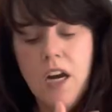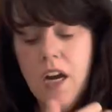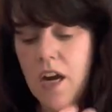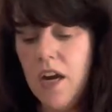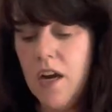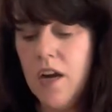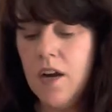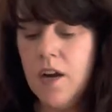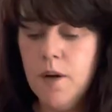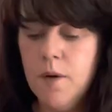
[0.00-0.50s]

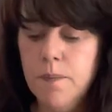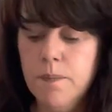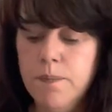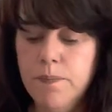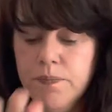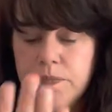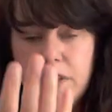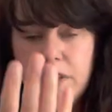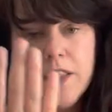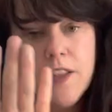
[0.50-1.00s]

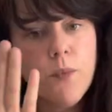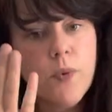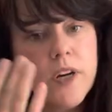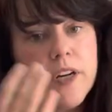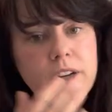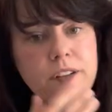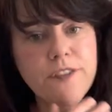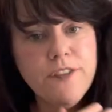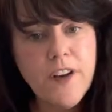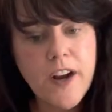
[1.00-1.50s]
And then we're
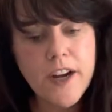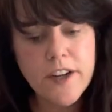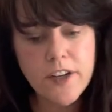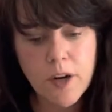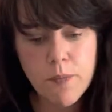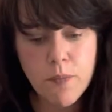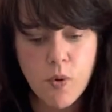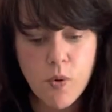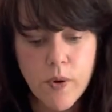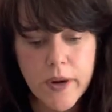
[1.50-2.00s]
gonna find our
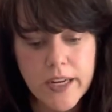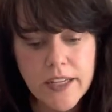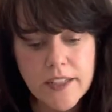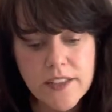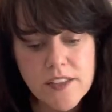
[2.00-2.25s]
point.